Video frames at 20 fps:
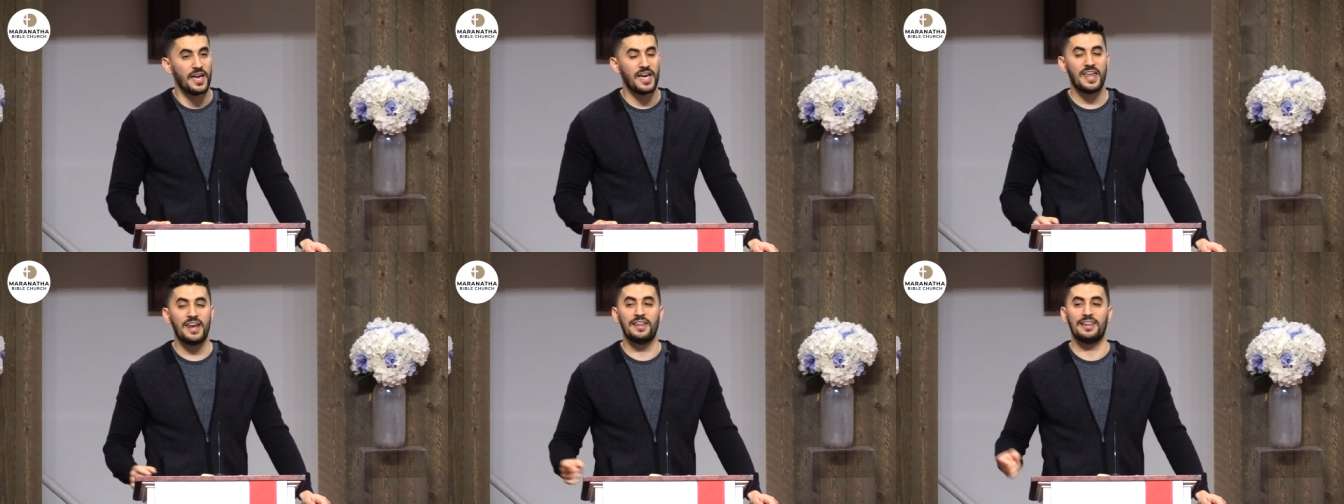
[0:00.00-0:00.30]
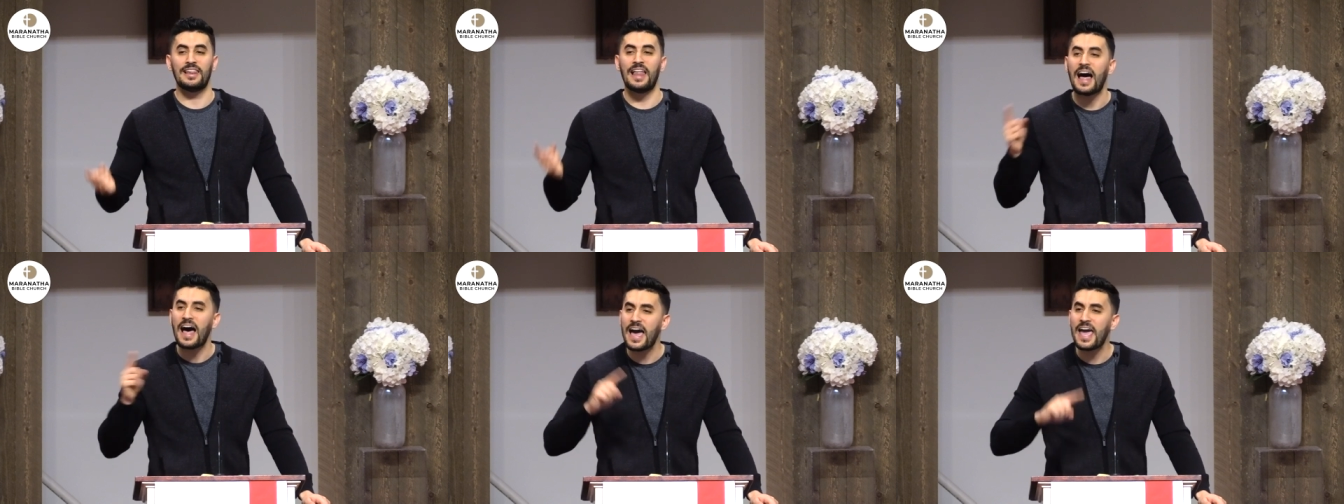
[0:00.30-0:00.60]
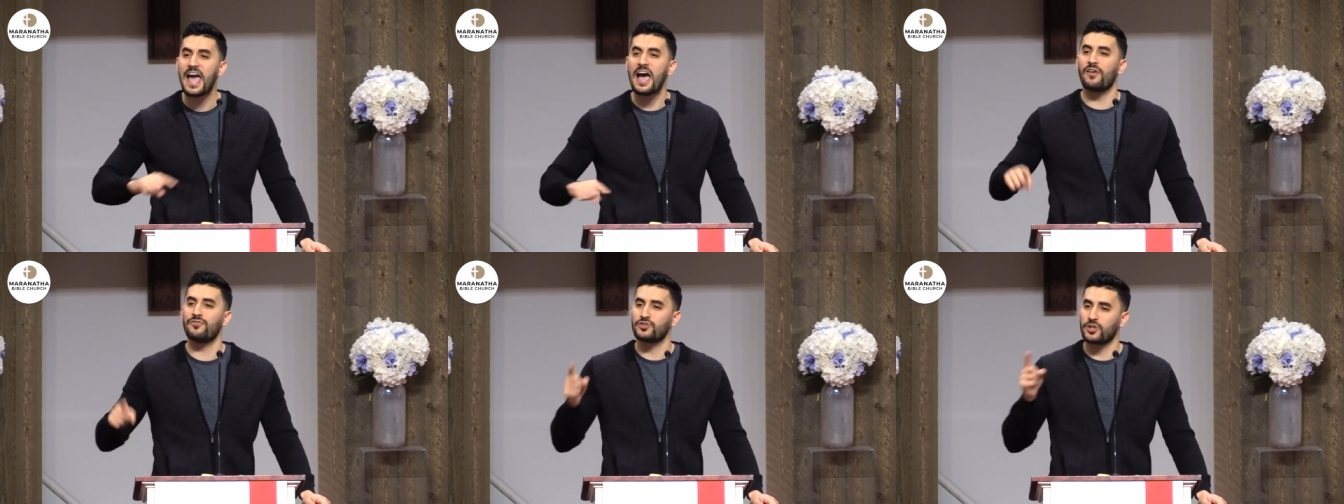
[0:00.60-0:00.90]
And lie
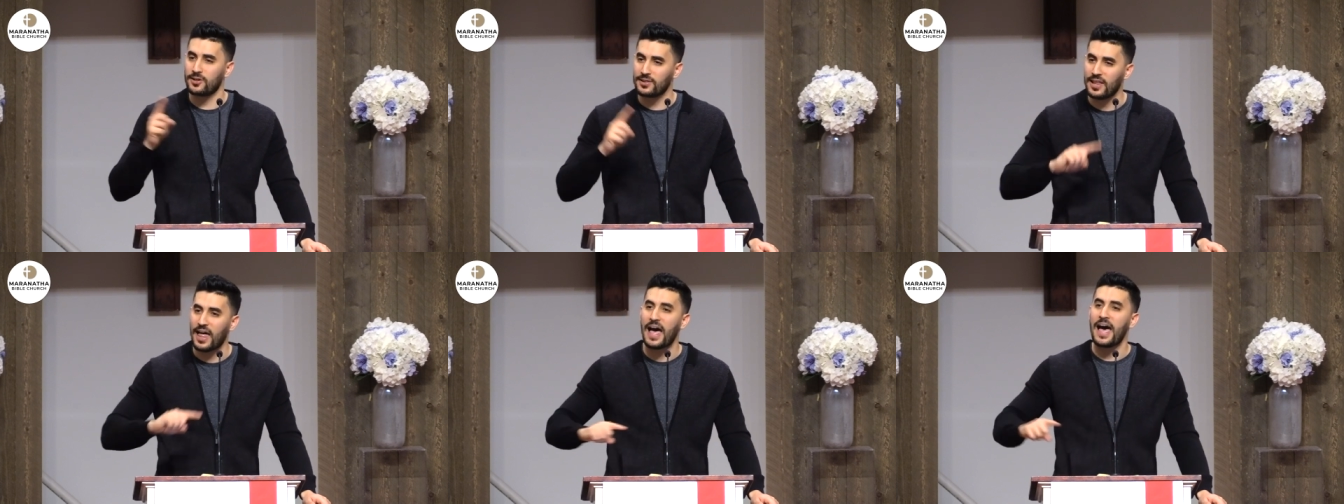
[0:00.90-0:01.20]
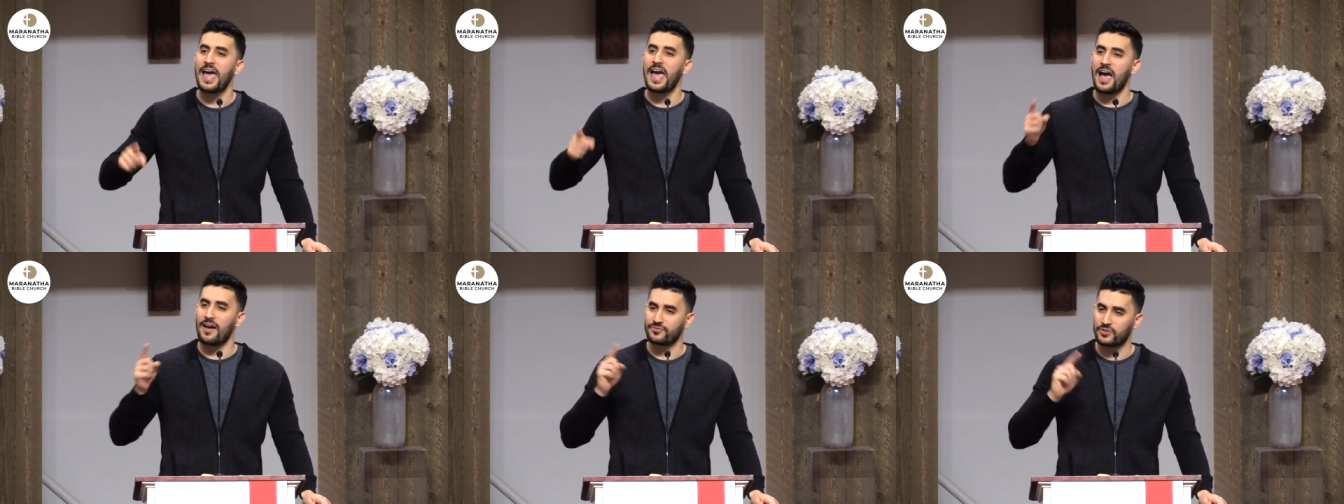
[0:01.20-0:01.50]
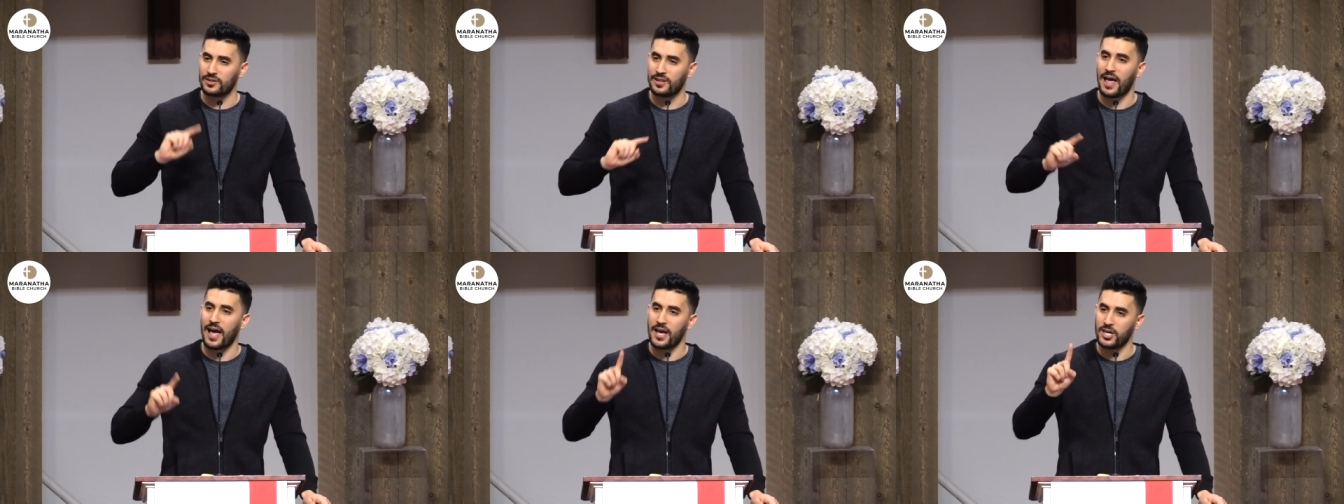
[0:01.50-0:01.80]
after lie
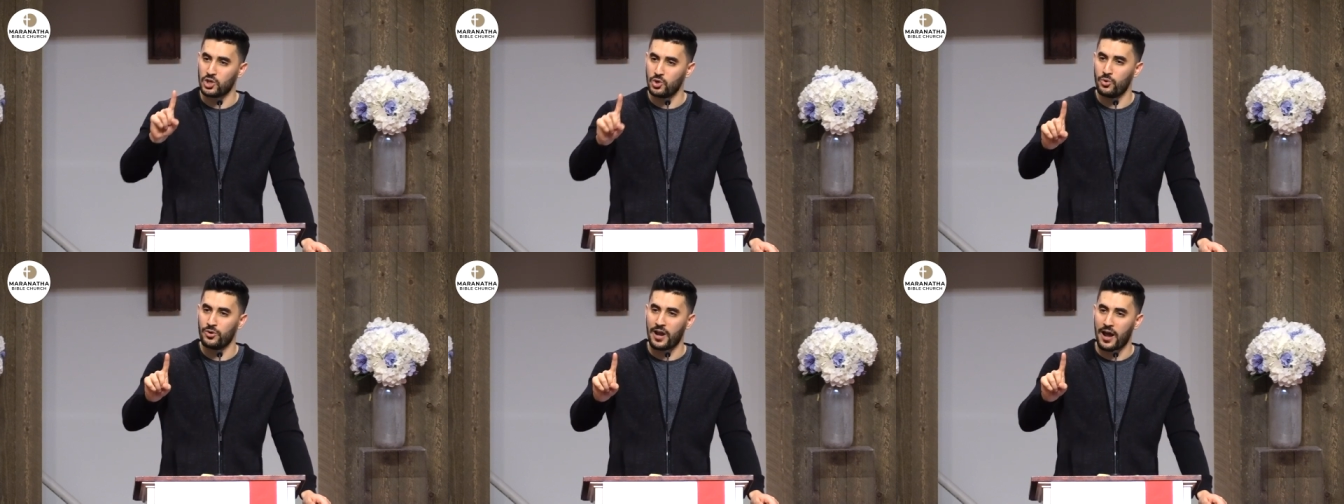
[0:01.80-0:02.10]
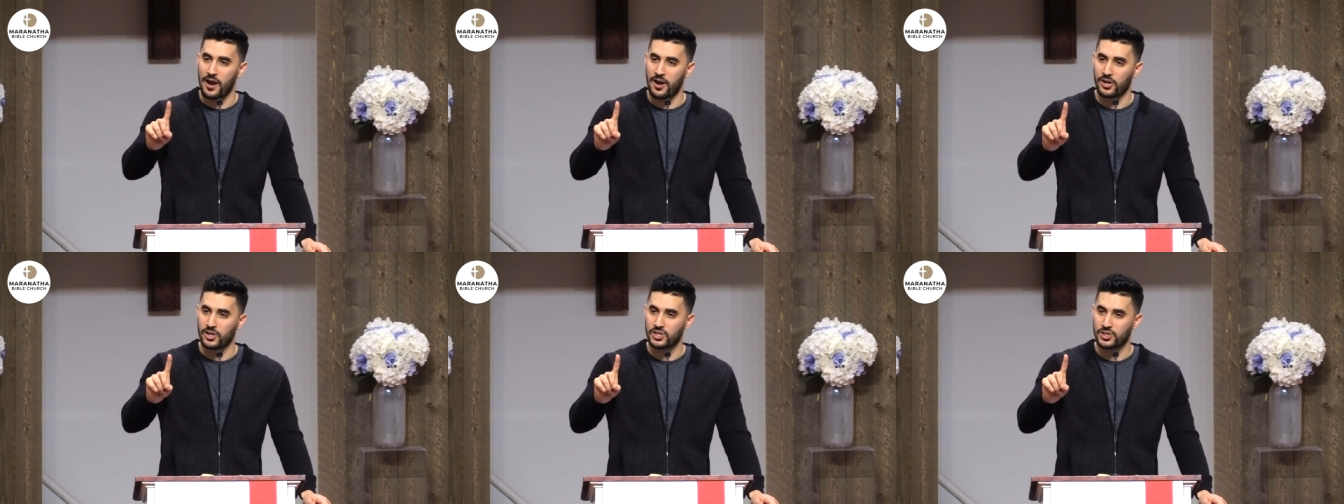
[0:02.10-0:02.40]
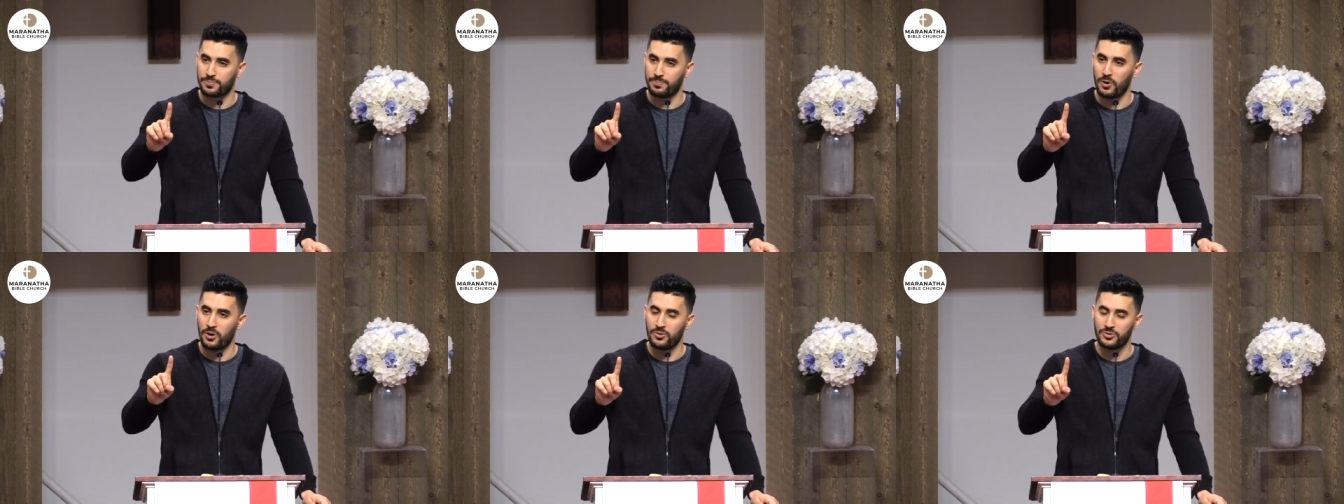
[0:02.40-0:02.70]
after lie, you and I are
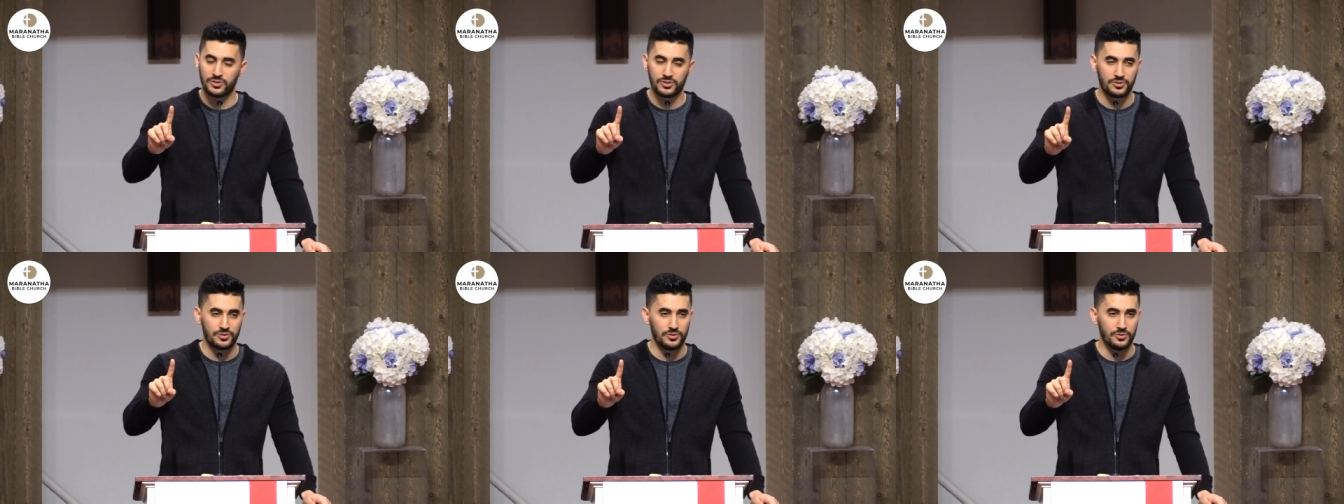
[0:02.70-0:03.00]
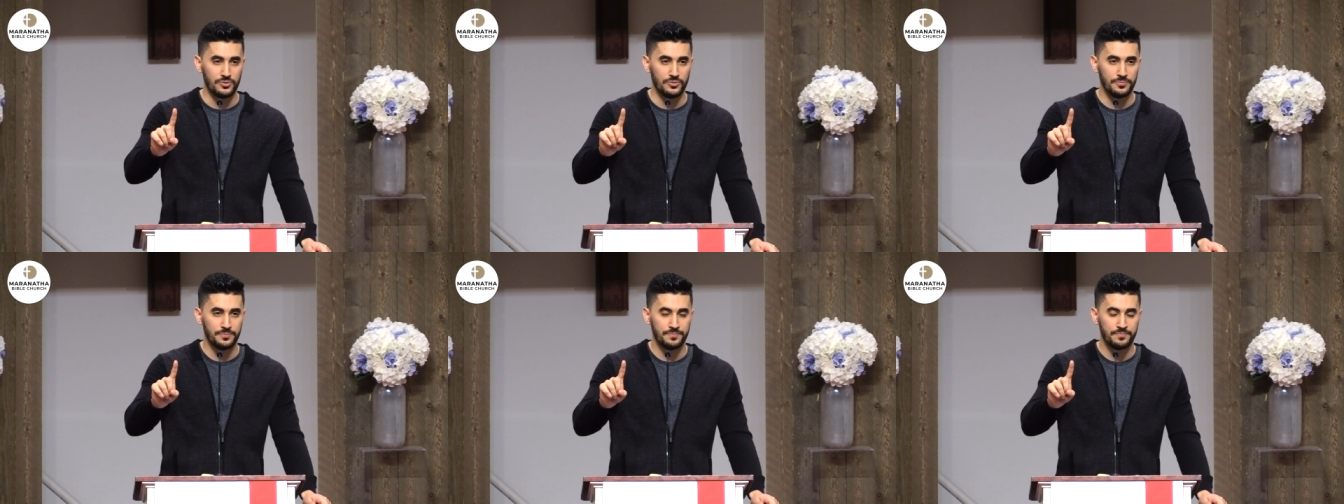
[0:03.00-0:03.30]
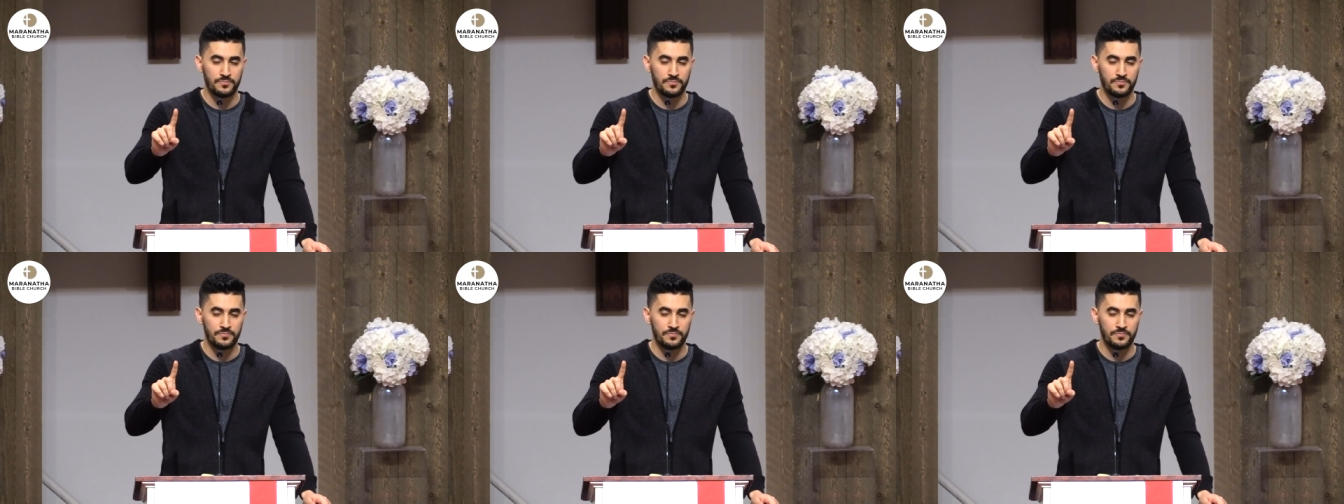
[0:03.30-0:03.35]
exposed to